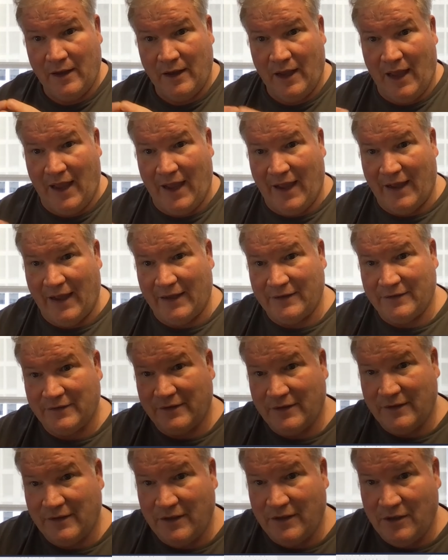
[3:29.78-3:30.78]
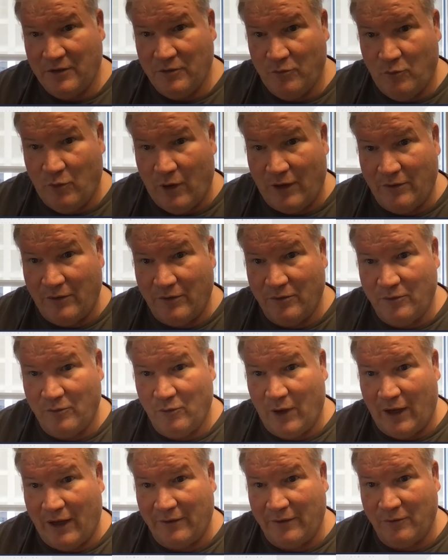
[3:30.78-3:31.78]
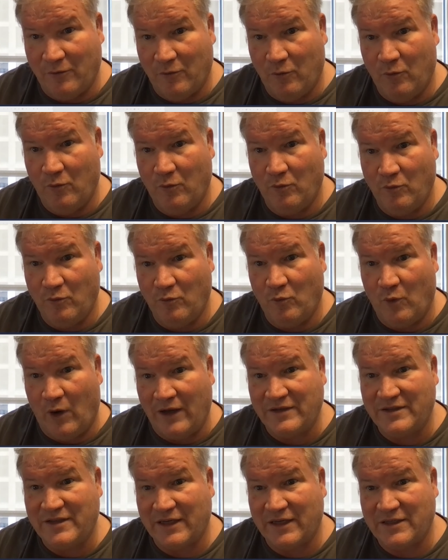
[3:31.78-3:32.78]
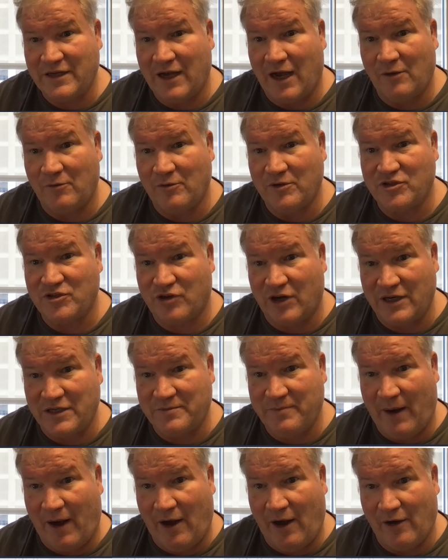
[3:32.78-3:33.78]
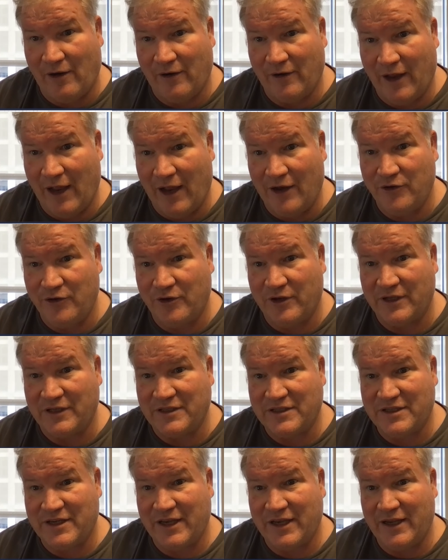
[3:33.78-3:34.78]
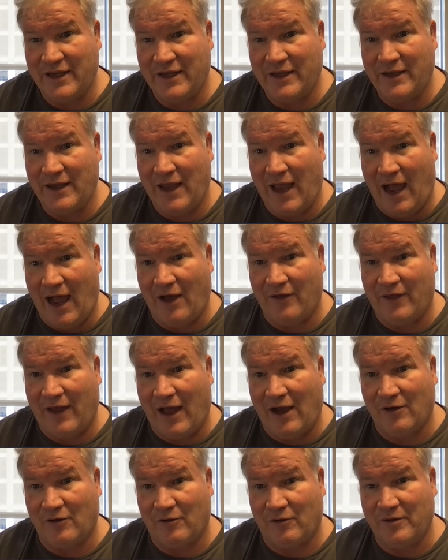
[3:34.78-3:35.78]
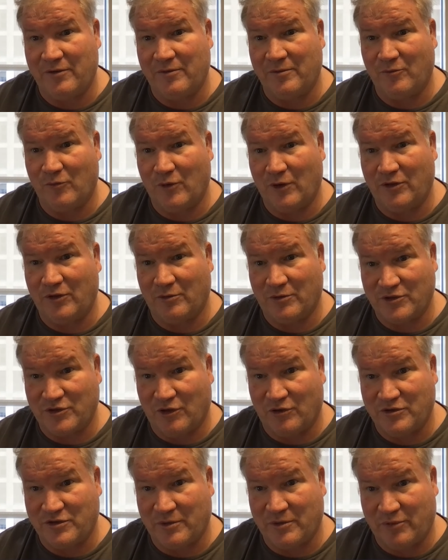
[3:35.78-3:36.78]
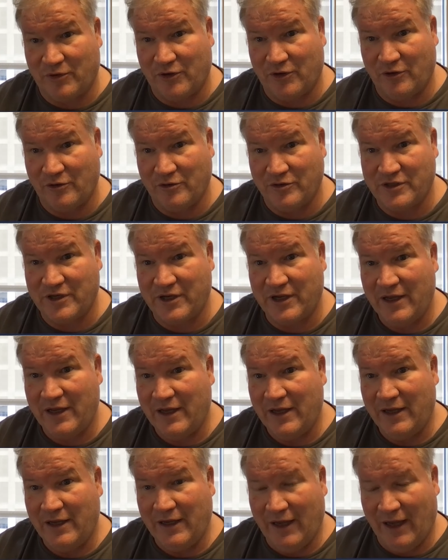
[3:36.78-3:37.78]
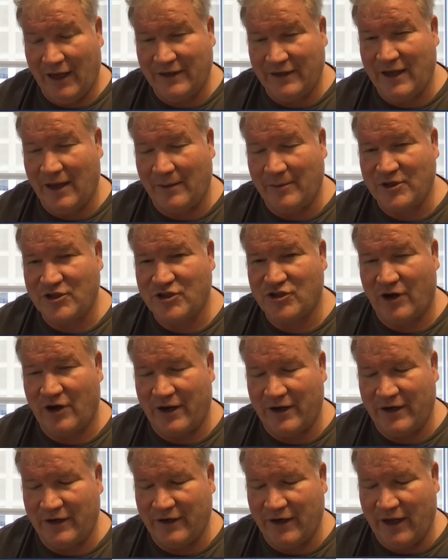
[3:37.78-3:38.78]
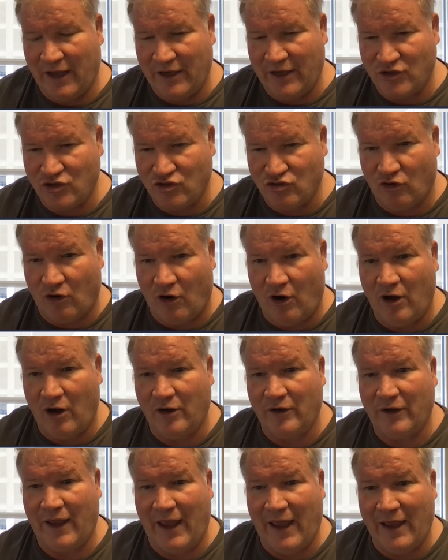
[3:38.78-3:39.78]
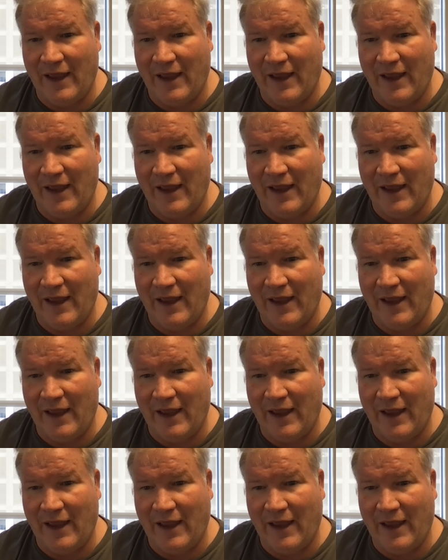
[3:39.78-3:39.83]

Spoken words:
And when TikTok was transparent and you could see how the algorithm, the results it produced, it demonstrated a strong